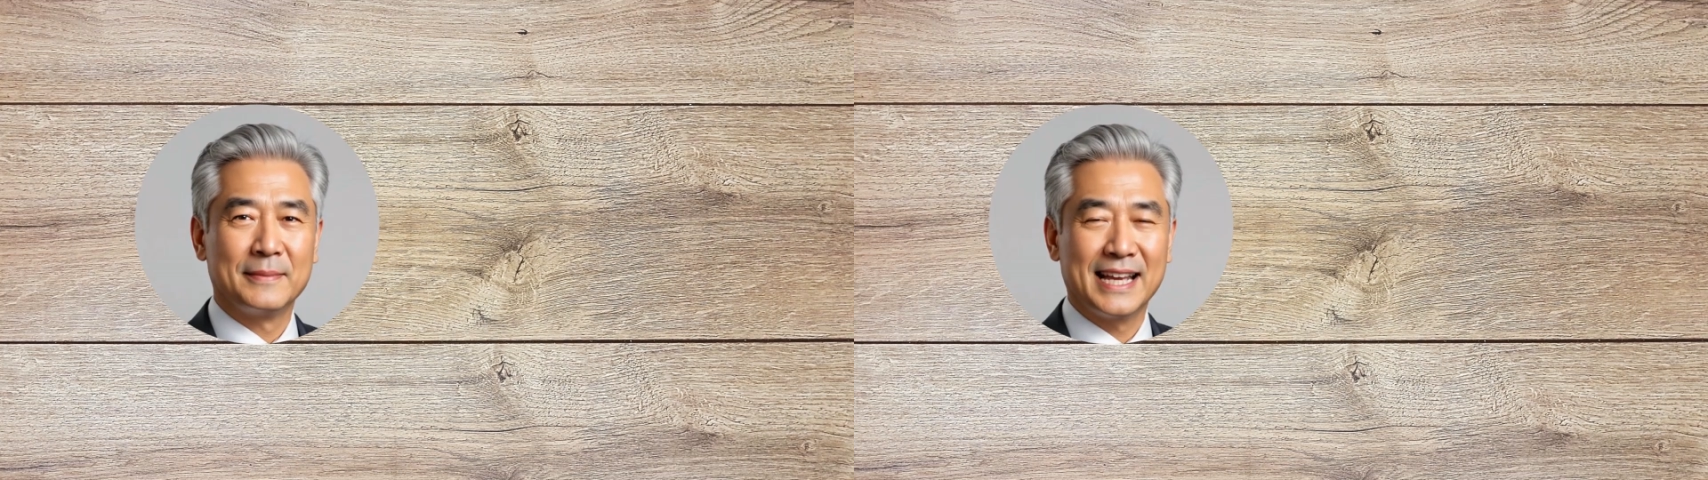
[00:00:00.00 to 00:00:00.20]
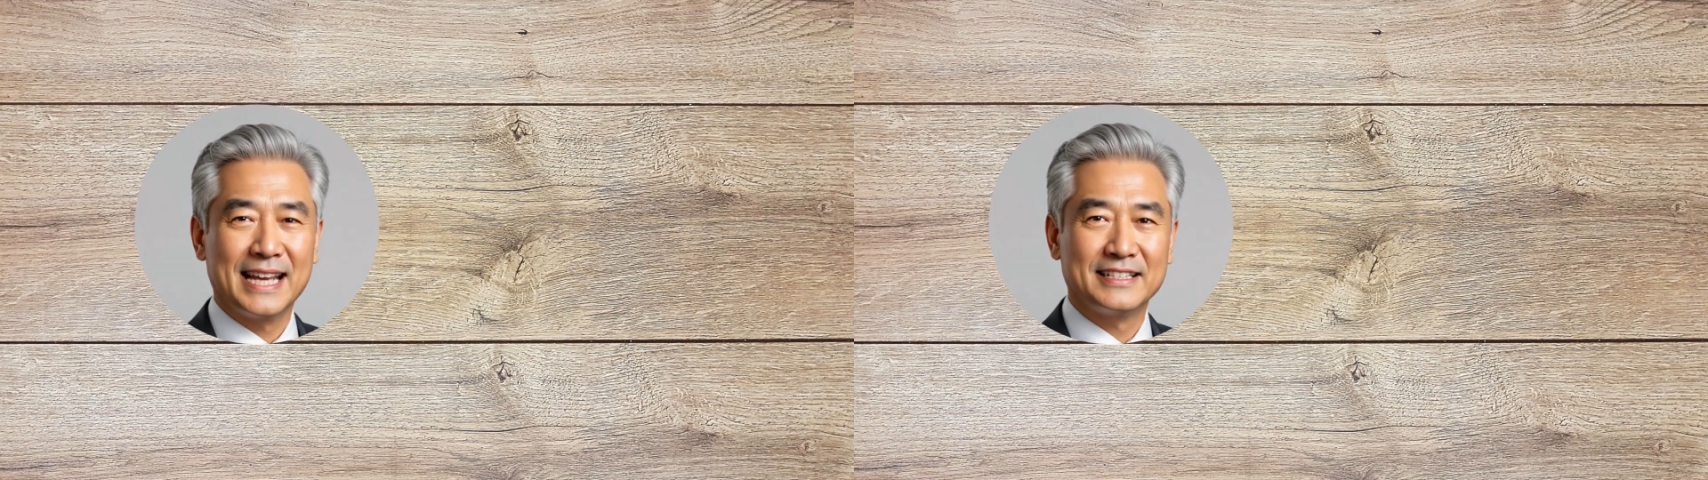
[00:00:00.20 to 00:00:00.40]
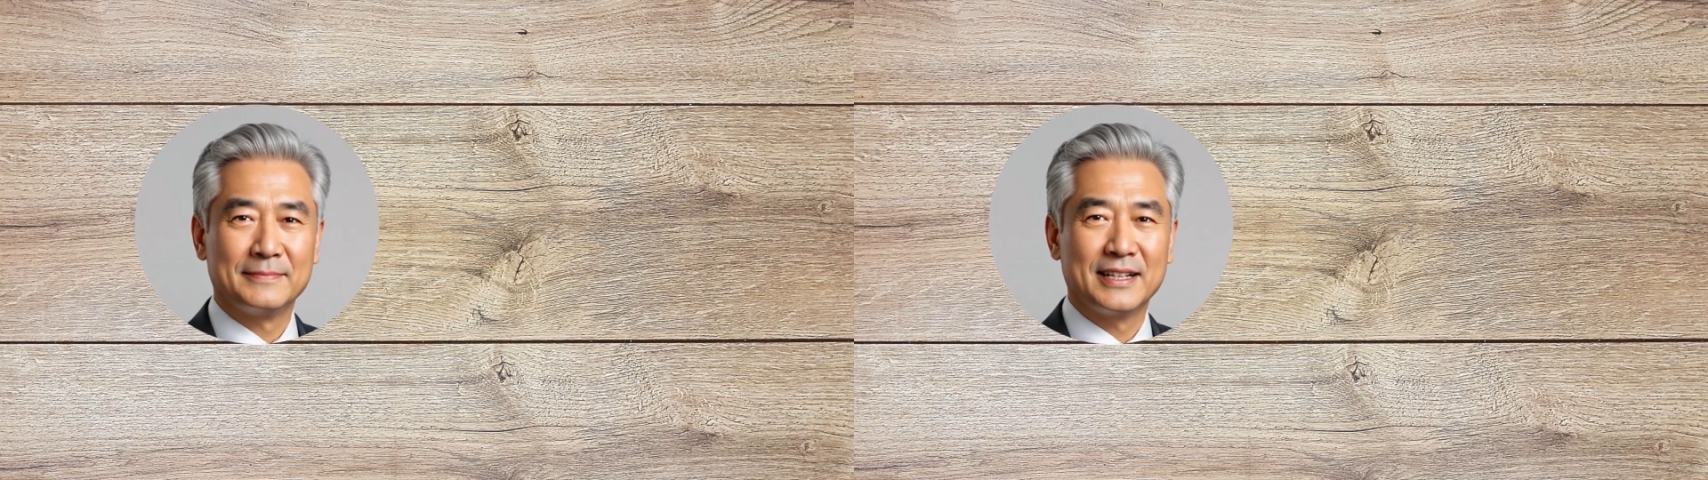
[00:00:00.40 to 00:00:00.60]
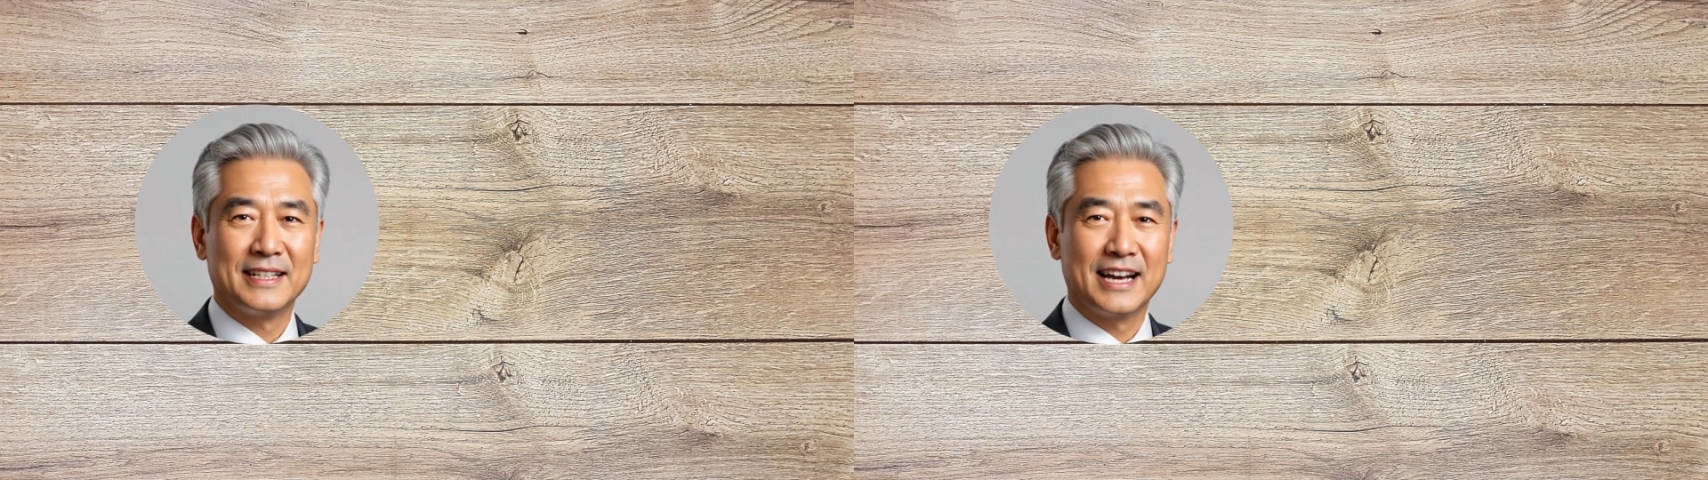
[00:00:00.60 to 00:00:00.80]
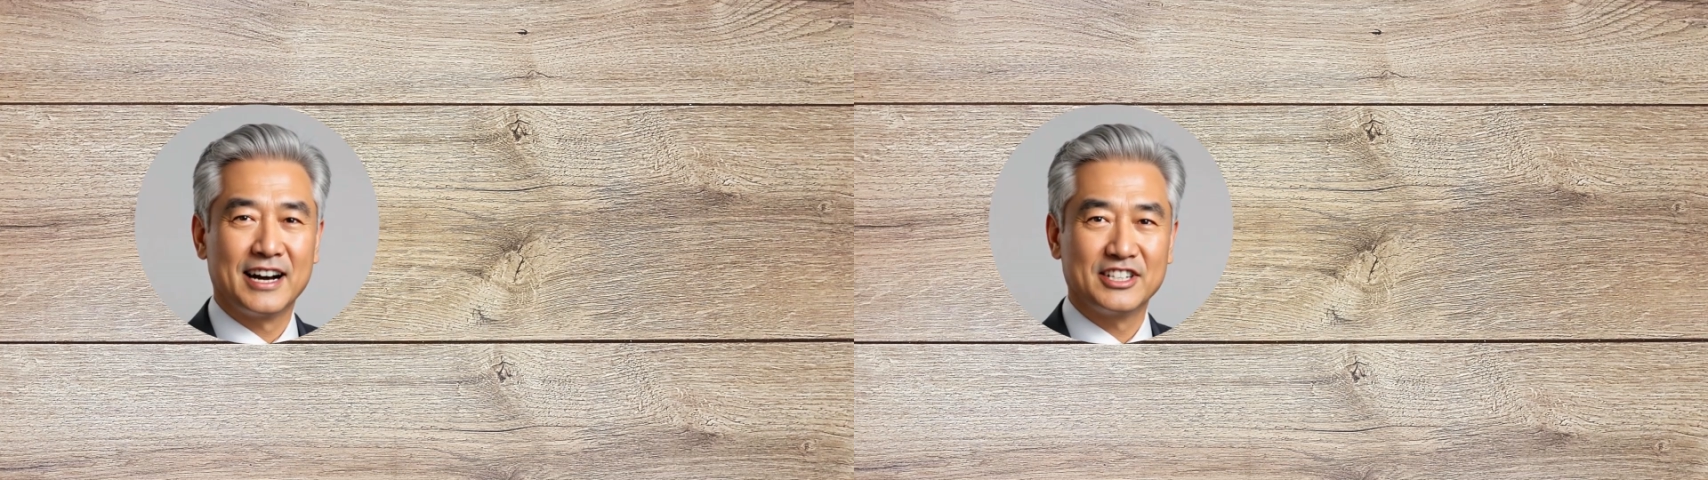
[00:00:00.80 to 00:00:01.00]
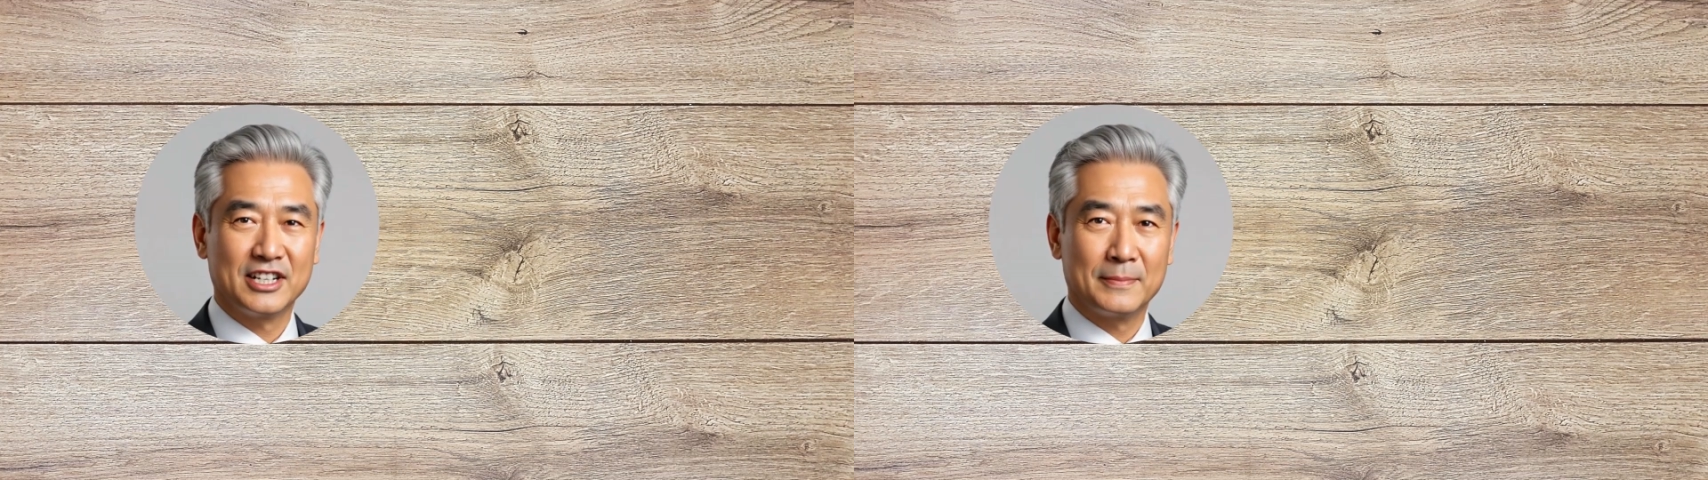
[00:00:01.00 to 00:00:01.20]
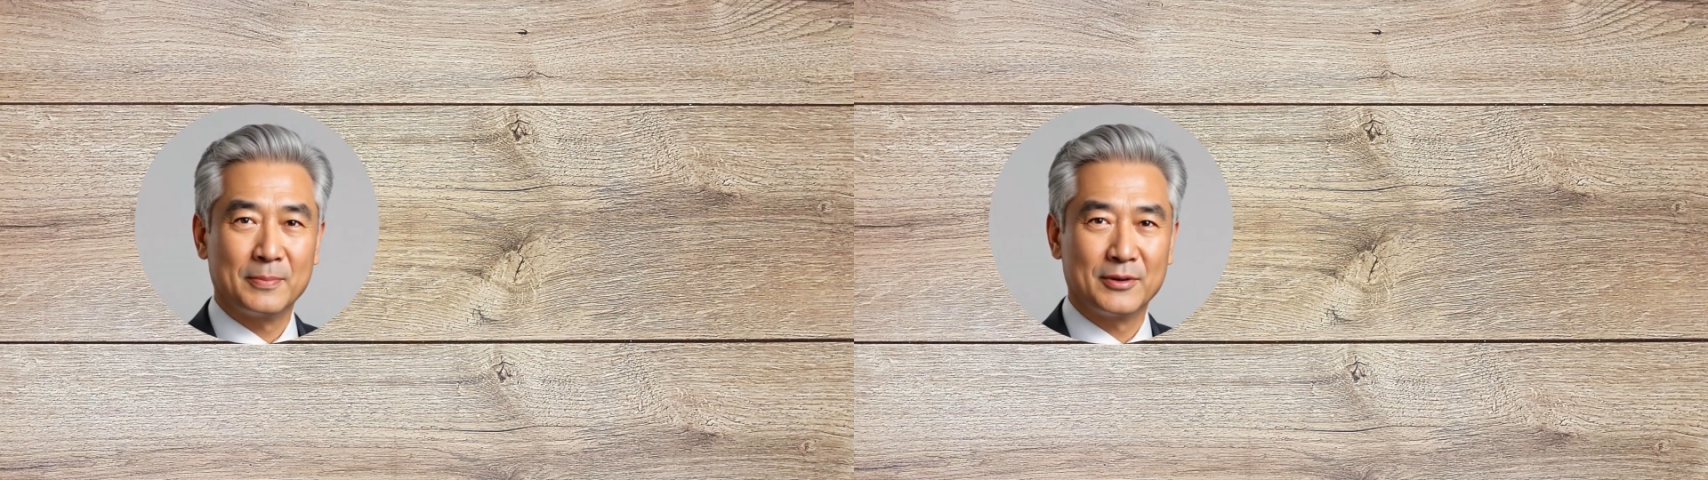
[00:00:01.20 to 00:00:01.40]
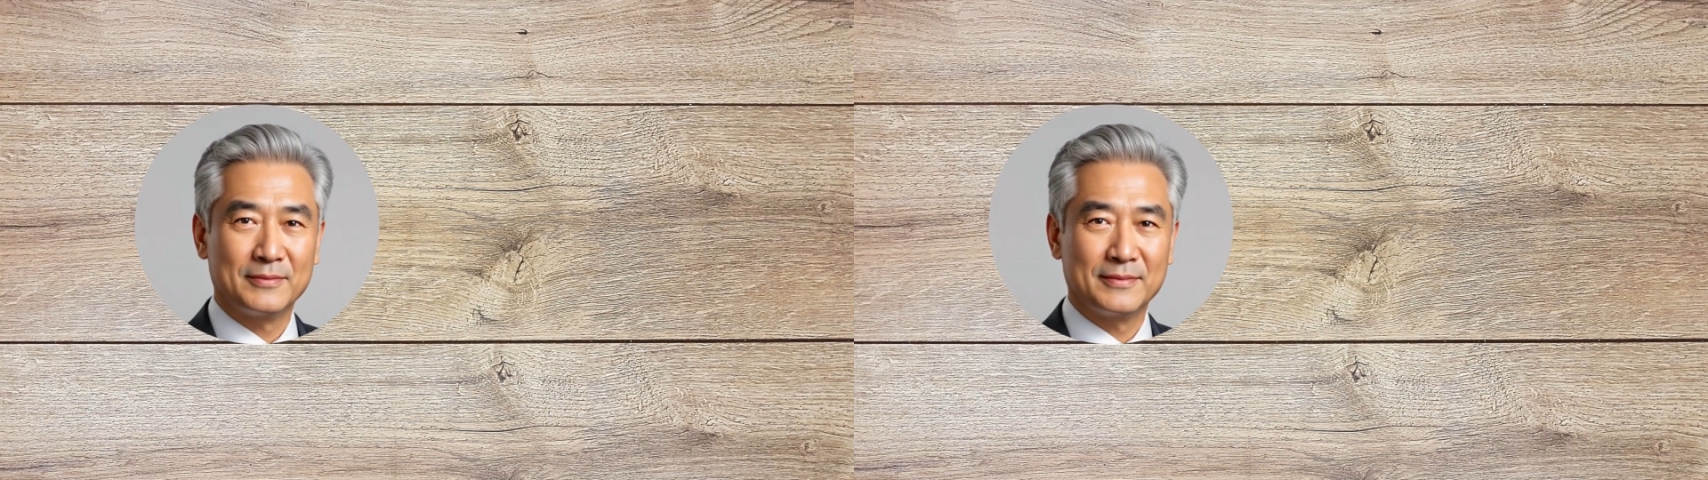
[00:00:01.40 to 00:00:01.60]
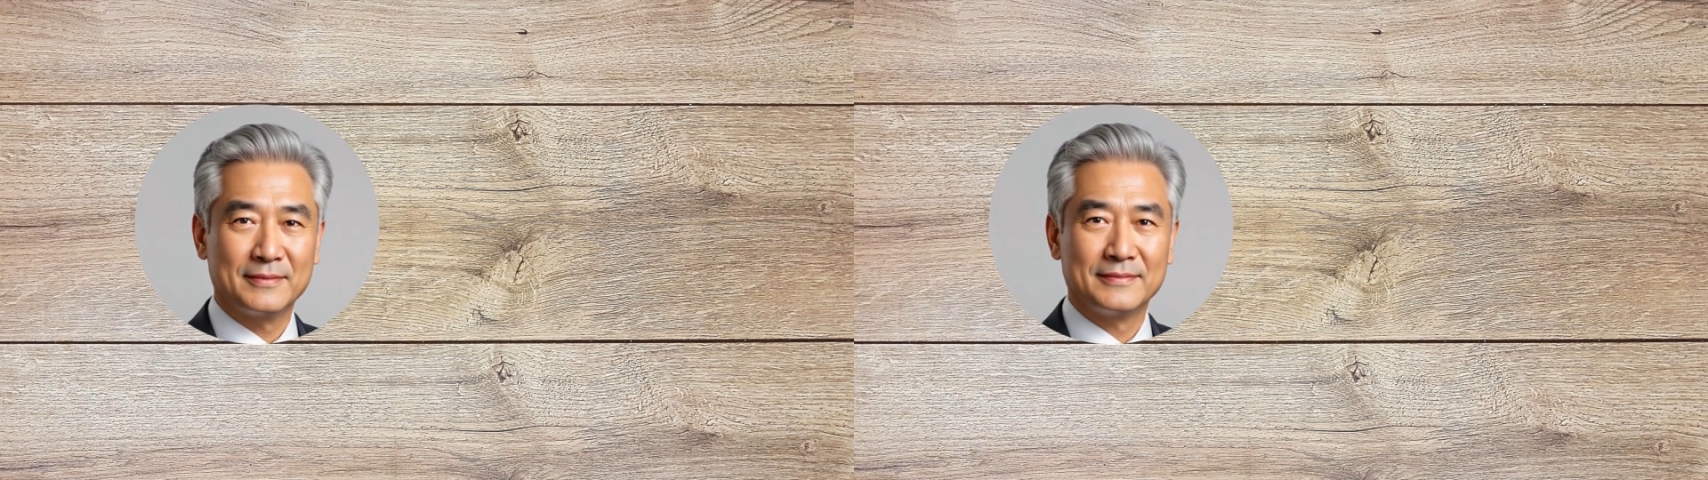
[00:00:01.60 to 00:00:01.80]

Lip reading: enhancement and I shall approve.